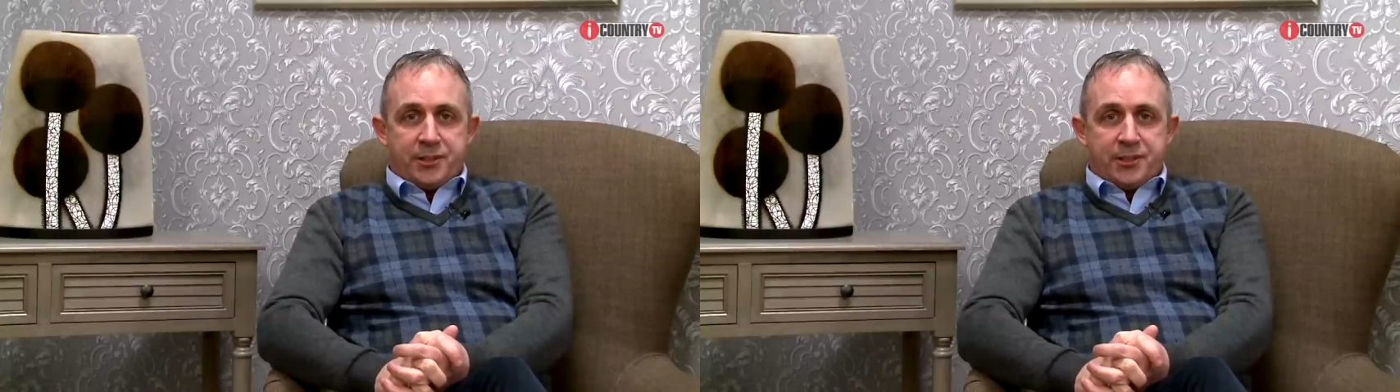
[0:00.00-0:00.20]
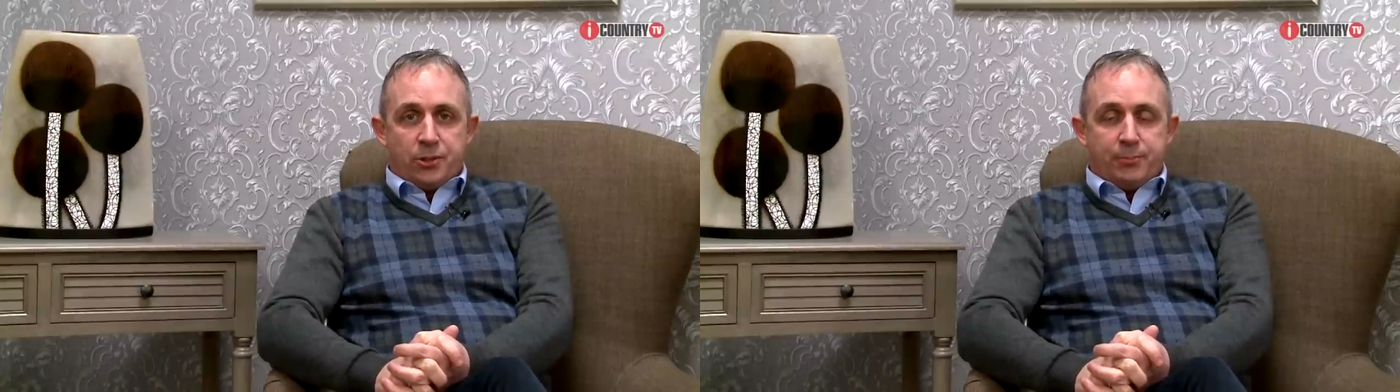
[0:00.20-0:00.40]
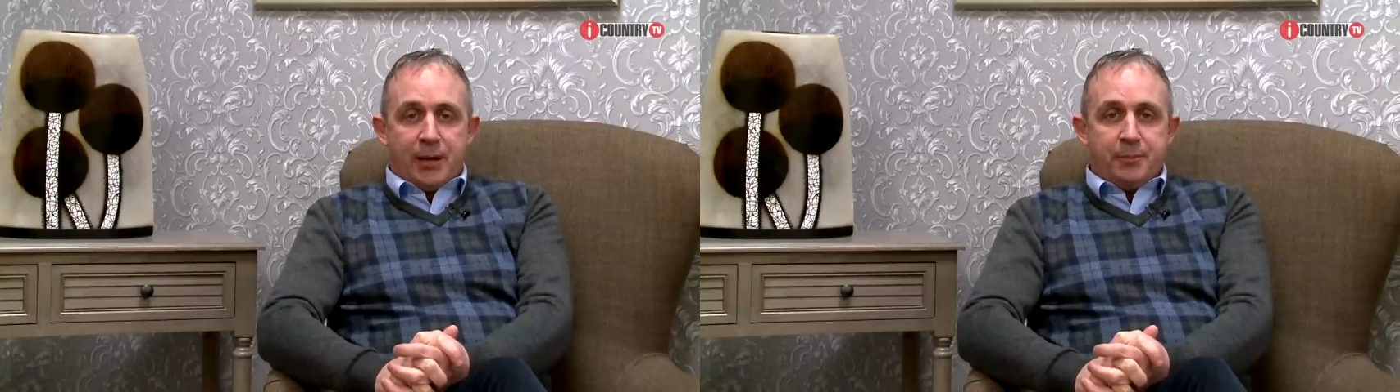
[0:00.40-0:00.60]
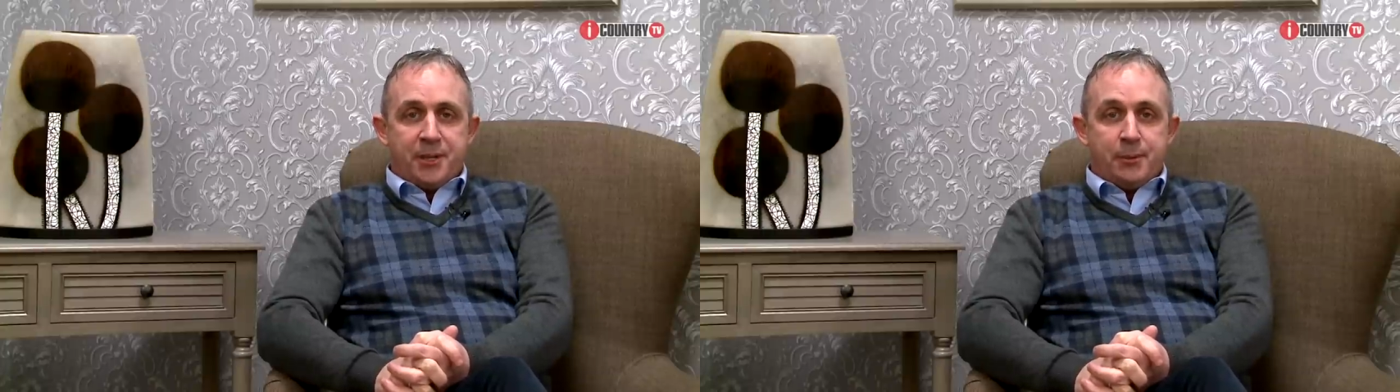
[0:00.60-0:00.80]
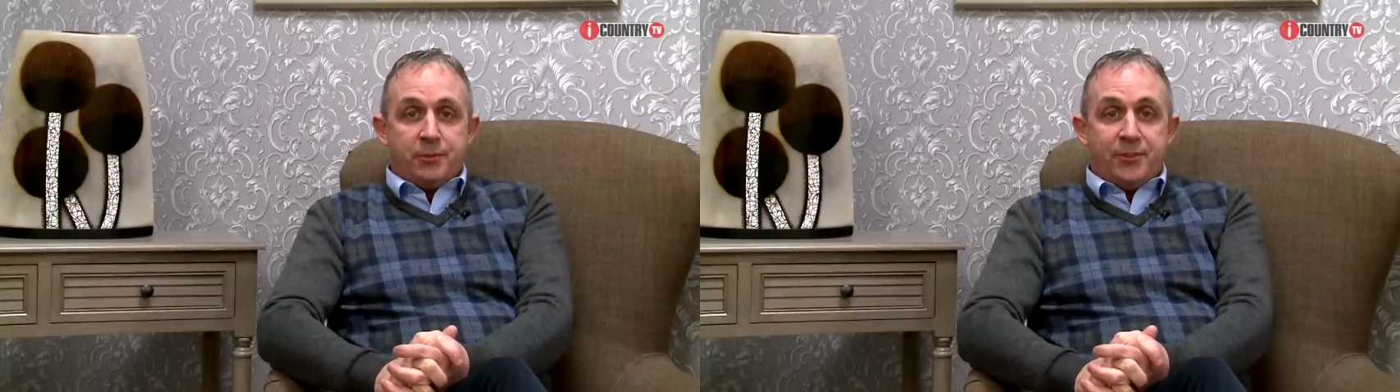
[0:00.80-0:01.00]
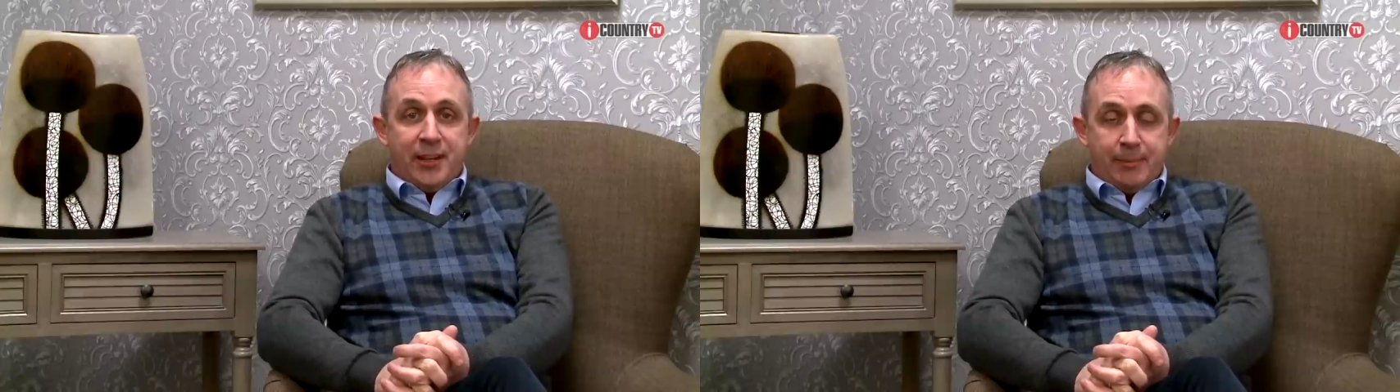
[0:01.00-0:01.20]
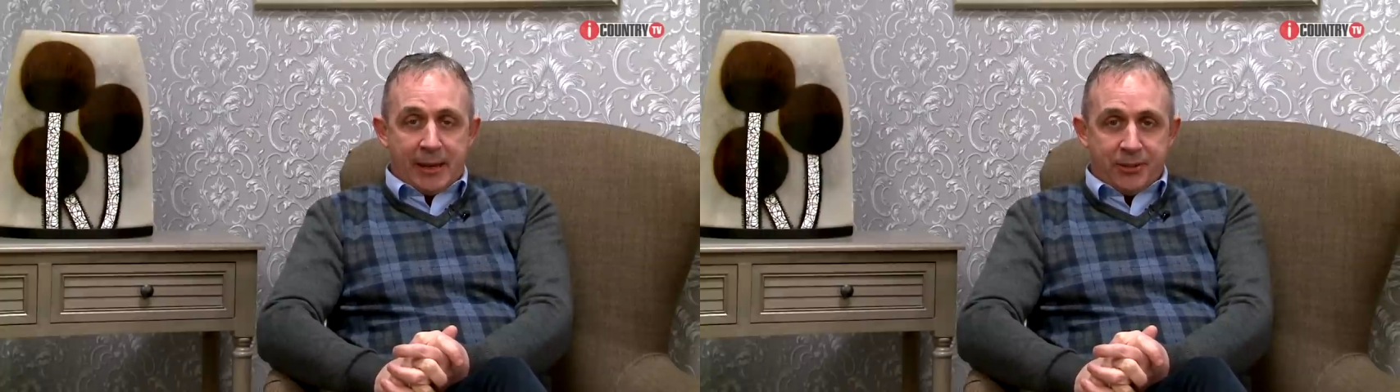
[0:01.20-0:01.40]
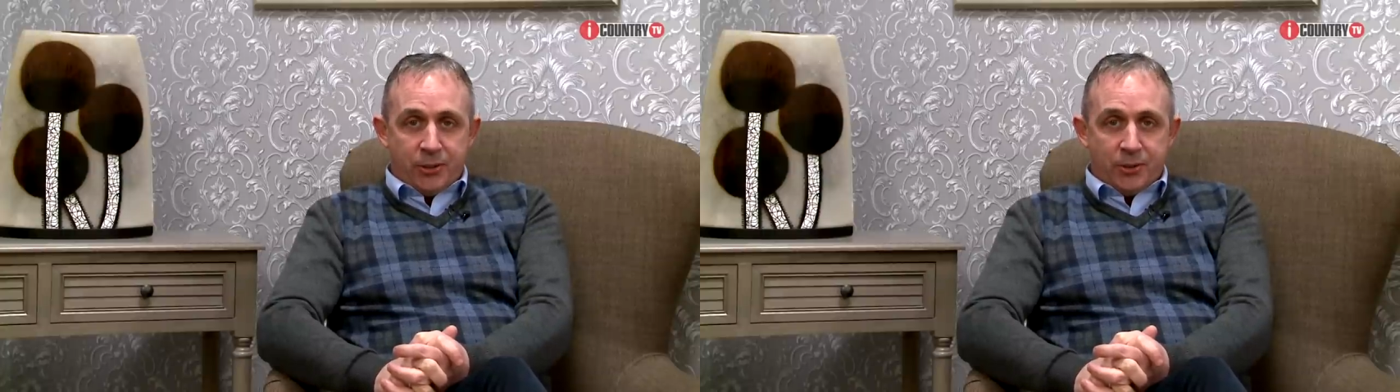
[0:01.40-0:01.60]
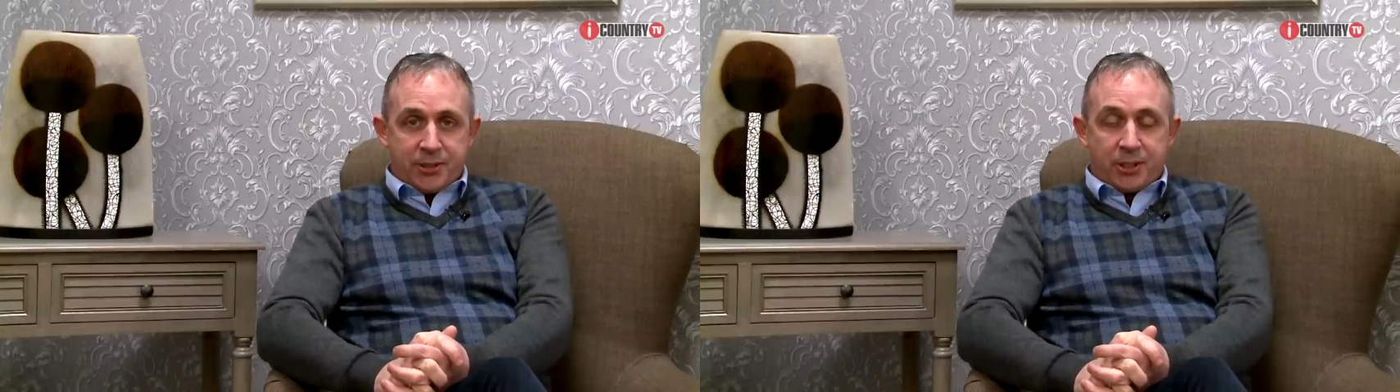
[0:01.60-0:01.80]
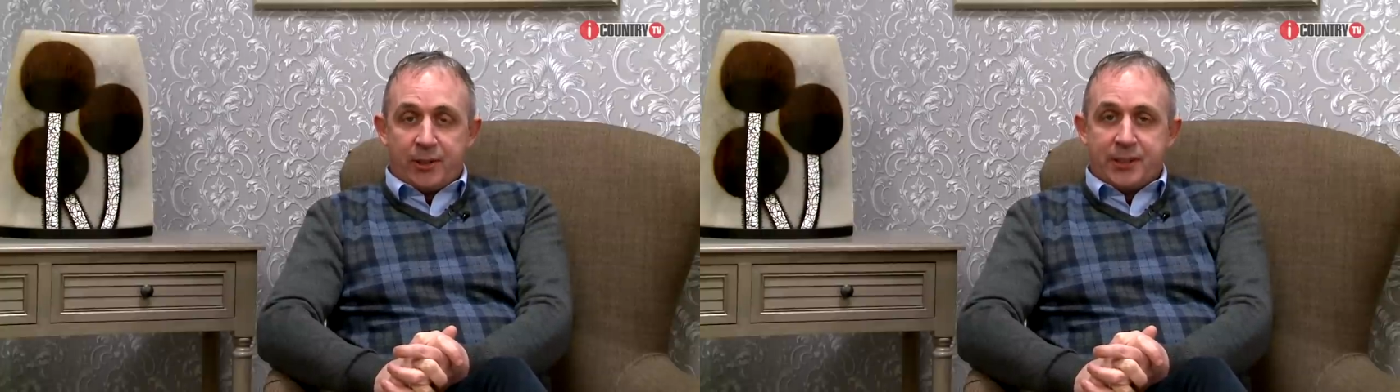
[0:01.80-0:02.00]
It's a young man by the name of Lee Matthews
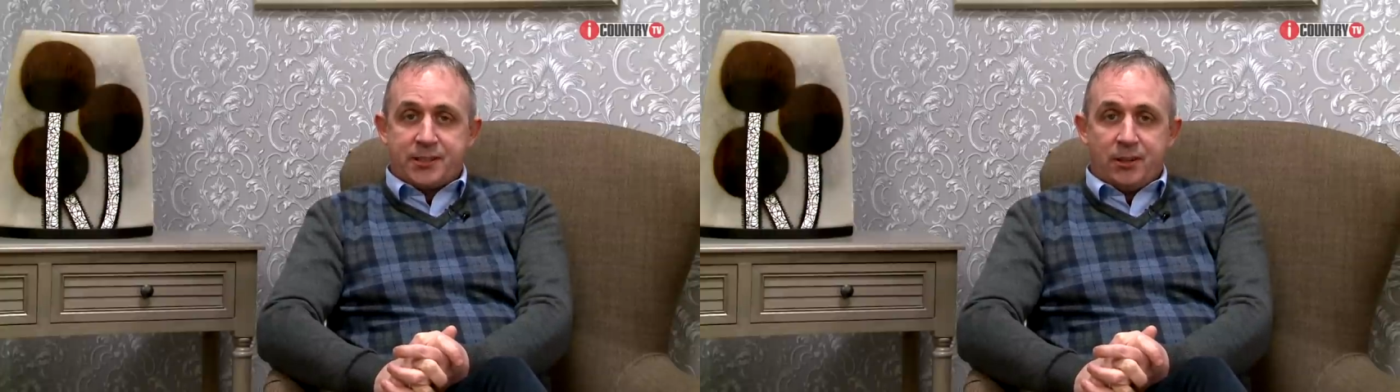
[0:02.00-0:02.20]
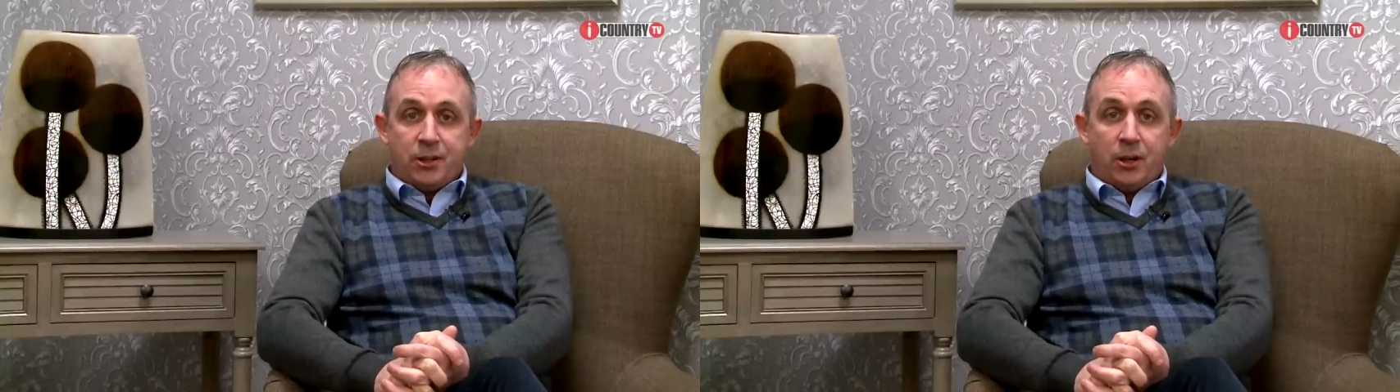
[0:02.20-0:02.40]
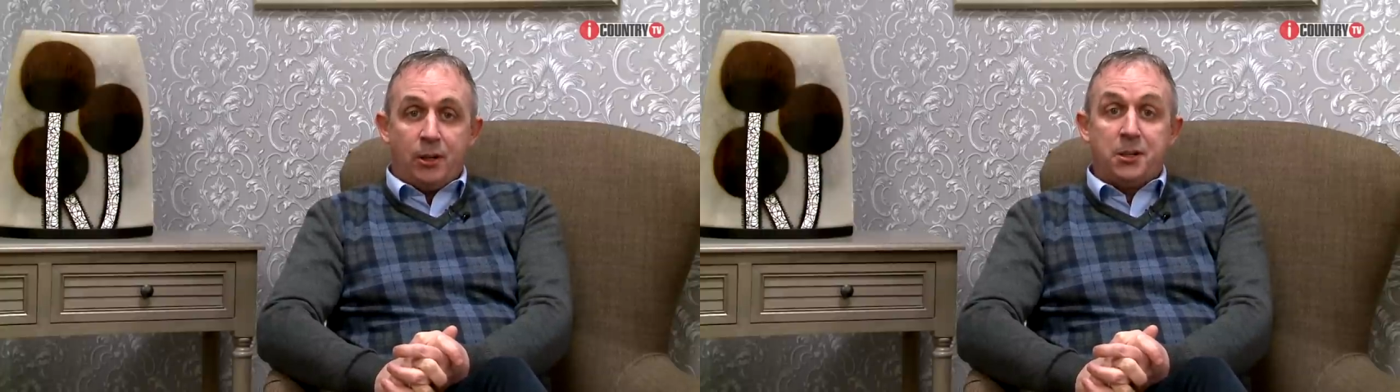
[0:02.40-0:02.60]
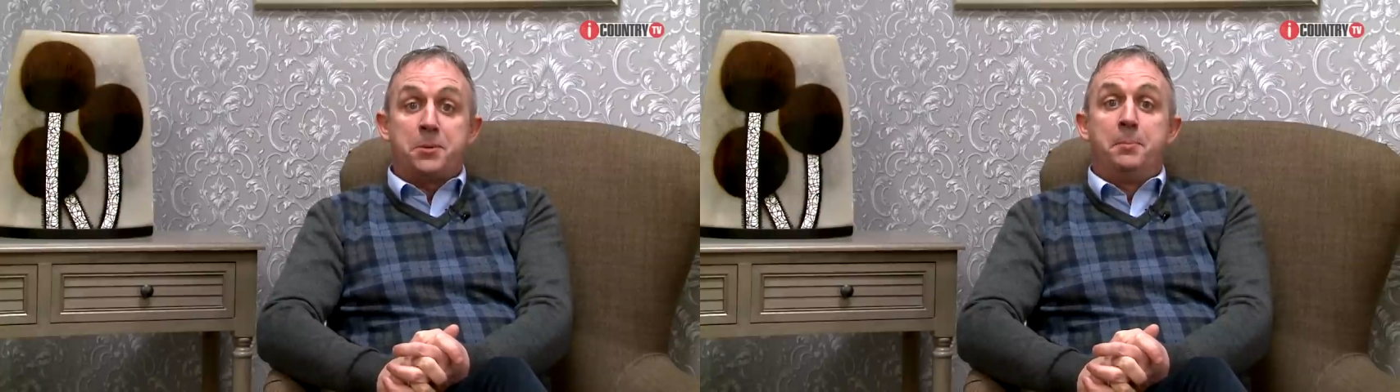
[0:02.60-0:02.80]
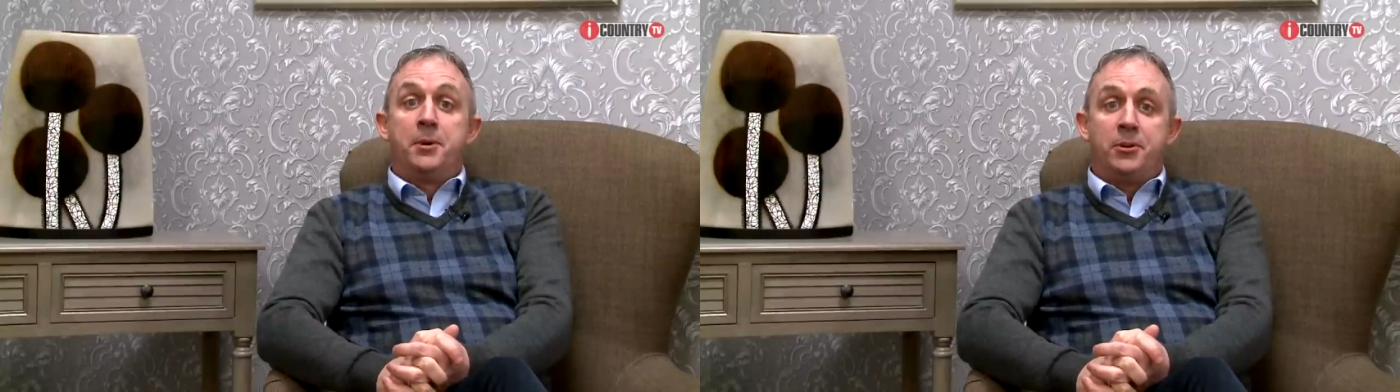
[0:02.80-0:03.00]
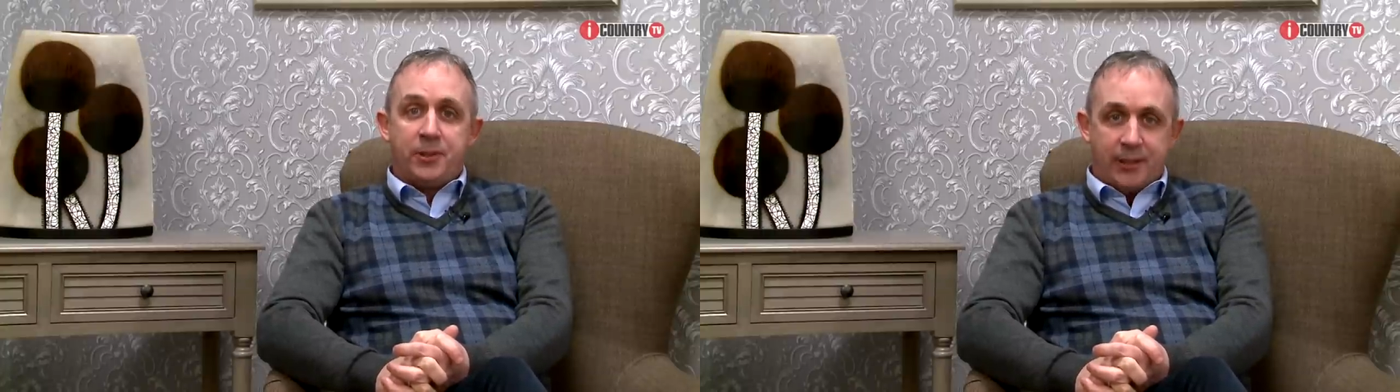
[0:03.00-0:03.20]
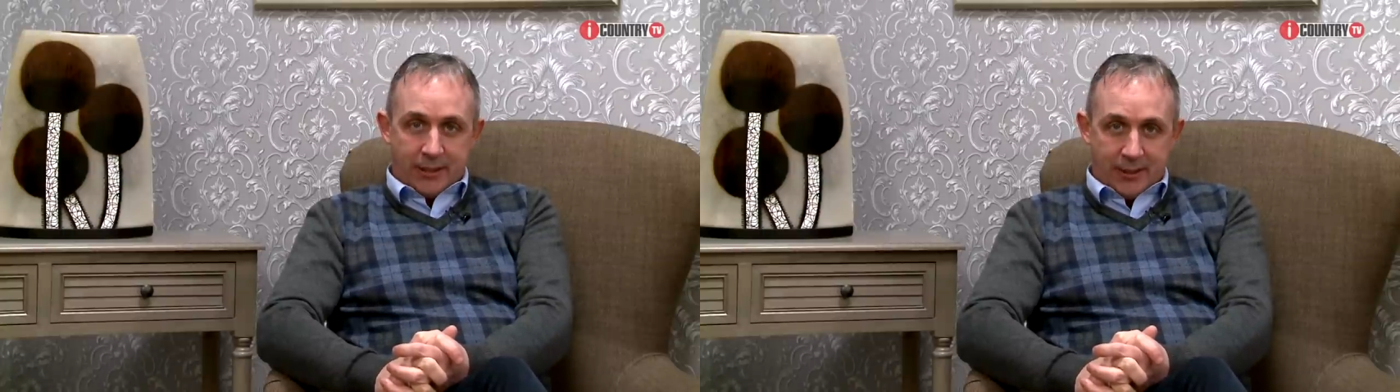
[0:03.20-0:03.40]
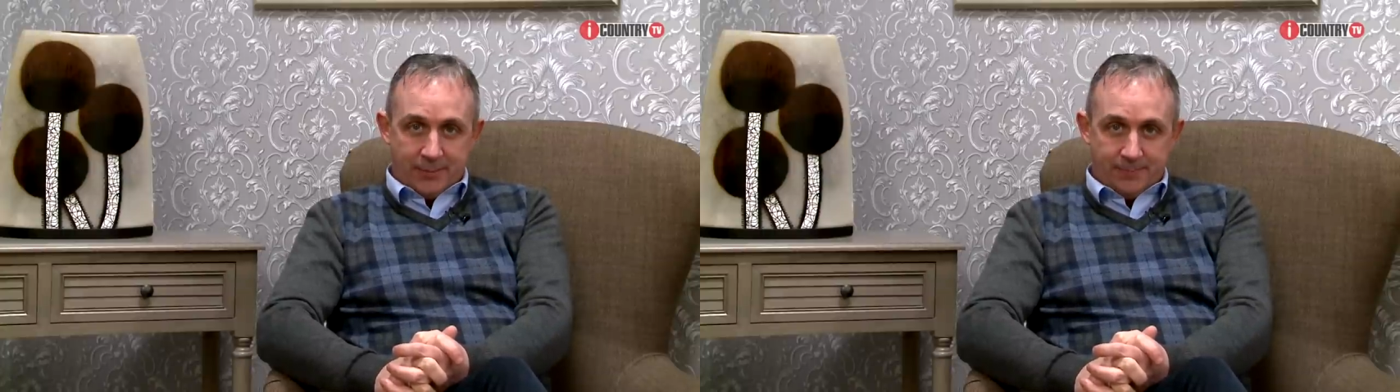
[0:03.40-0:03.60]
and a great song called Marie.